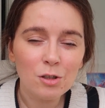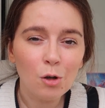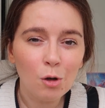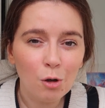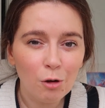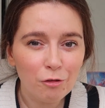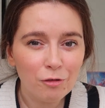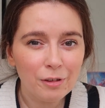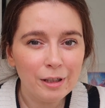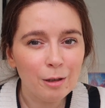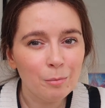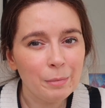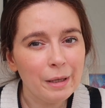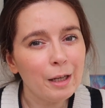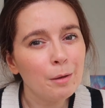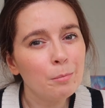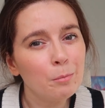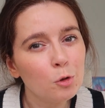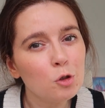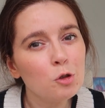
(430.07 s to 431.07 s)
hopefully it'll
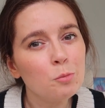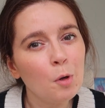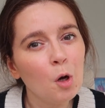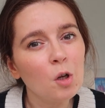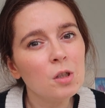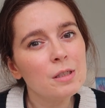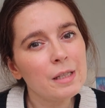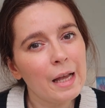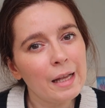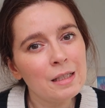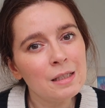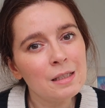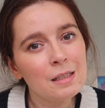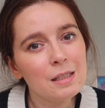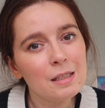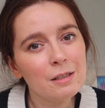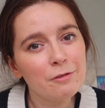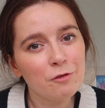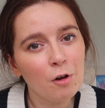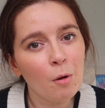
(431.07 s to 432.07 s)
make much more
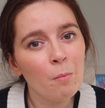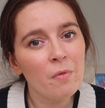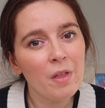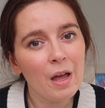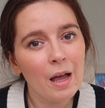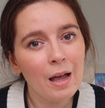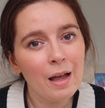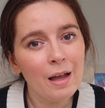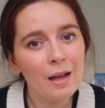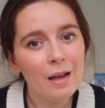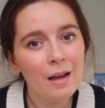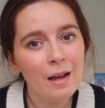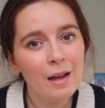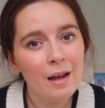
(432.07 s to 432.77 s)
sense from there.